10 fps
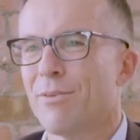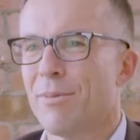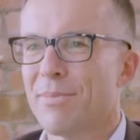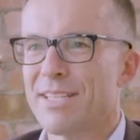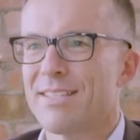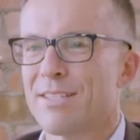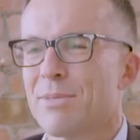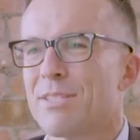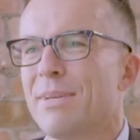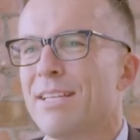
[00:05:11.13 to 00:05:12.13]
From a business
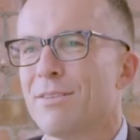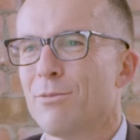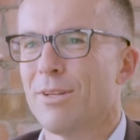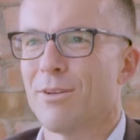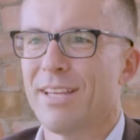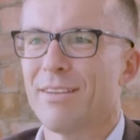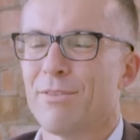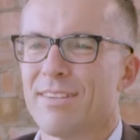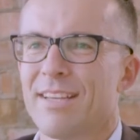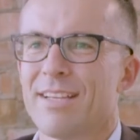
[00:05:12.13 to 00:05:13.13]
perspective, we're looking
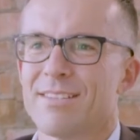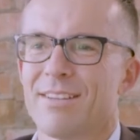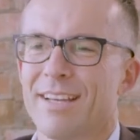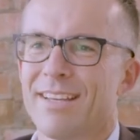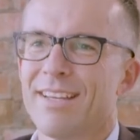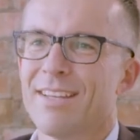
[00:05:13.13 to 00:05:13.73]
for things like